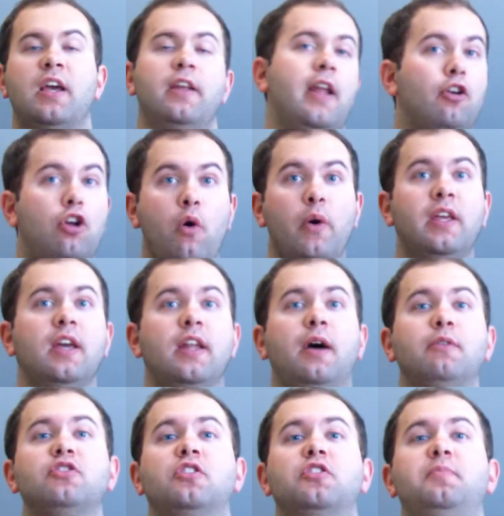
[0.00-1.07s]
Now going in, I
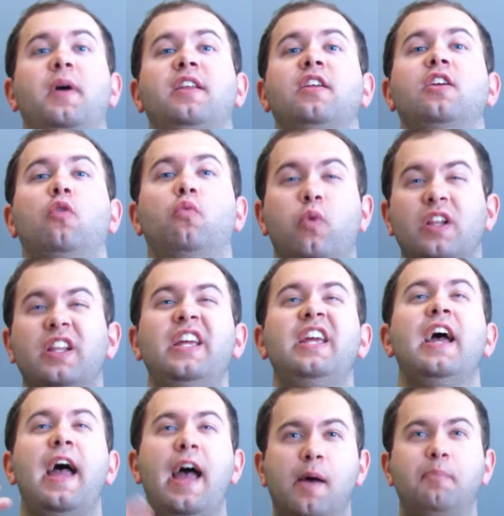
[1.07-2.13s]
was expecting a
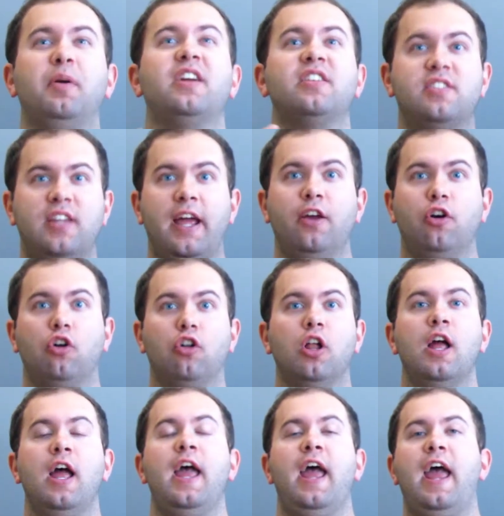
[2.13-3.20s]
really epic tale,
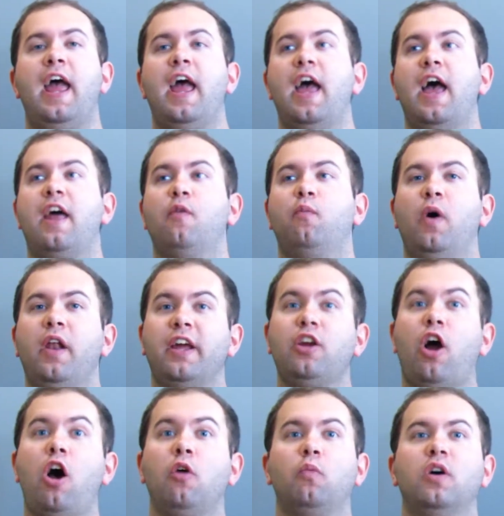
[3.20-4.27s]
and what I
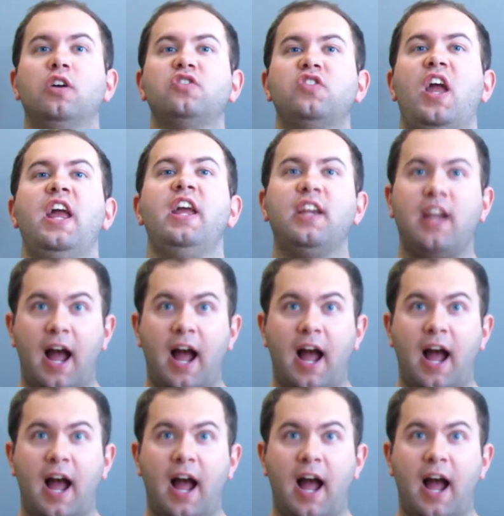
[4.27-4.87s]
got was a